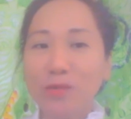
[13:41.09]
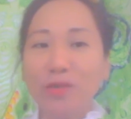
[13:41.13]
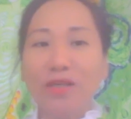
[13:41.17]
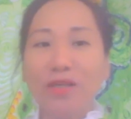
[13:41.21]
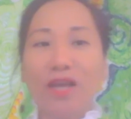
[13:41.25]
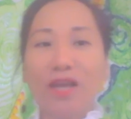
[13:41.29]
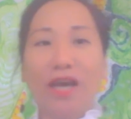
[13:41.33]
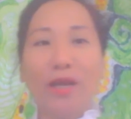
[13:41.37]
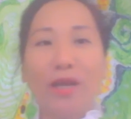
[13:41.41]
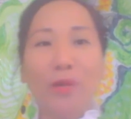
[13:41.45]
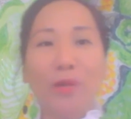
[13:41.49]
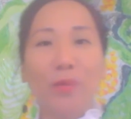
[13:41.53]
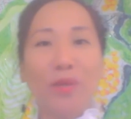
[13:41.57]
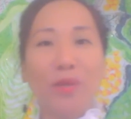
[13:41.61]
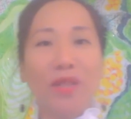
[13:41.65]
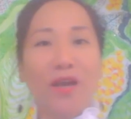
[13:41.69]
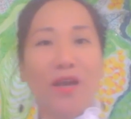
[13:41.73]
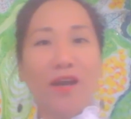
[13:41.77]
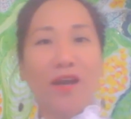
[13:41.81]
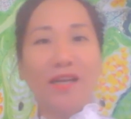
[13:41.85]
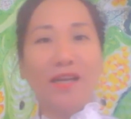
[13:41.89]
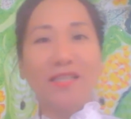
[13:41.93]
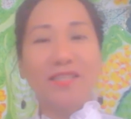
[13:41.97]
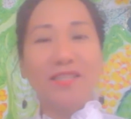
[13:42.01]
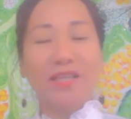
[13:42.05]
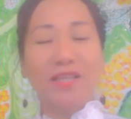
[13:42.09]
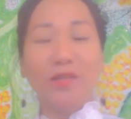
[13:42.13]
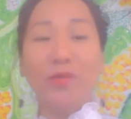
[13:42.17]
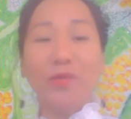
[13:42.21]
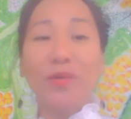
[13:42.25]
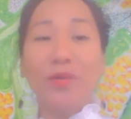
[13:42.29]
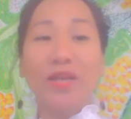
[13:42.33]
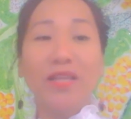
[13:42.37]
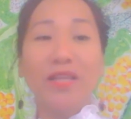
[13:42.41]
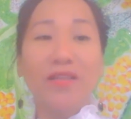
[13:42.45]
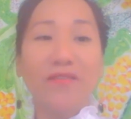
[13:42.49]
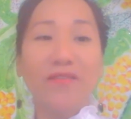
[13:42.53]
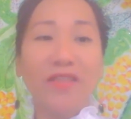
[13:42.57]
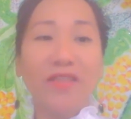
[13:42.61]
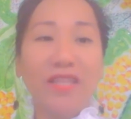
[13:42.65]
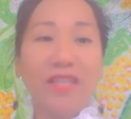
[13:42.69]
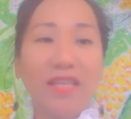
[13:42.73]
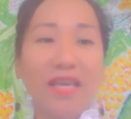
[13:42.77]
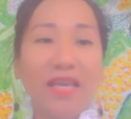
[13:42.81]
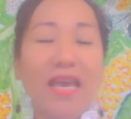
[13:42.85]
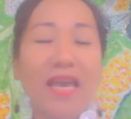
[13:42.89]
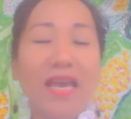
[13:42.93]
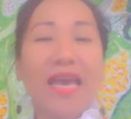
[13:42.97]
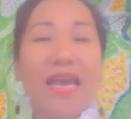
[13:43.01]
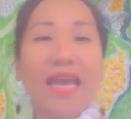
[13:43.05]
we're done with the arts and
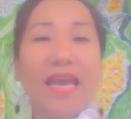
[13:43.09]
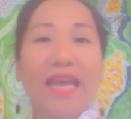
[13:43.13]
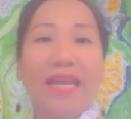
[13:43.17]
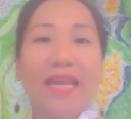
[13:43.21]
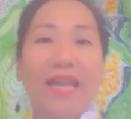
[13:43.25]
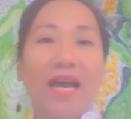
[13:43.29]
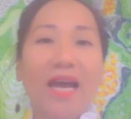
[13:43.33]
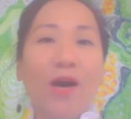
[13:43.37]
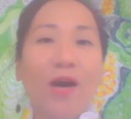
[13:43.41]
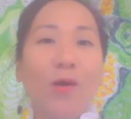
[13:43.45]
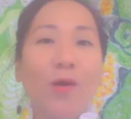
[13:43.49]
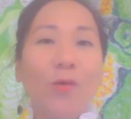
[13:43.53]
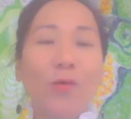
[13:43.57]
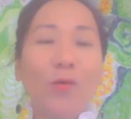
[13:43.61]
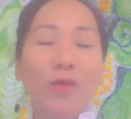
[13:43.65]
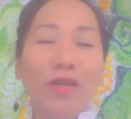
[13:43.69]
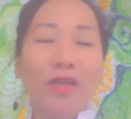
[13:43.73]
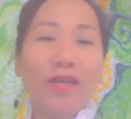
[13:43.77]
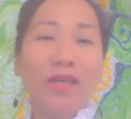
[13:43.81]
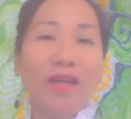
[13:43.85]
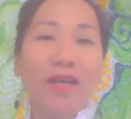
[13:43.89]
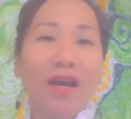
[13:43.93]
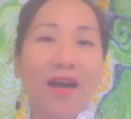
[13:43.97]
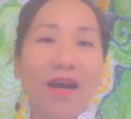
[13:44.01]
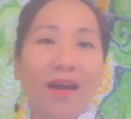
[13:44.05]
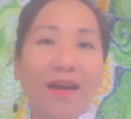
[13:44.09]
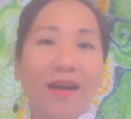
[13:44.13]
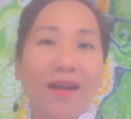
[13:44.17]
creativity, and now we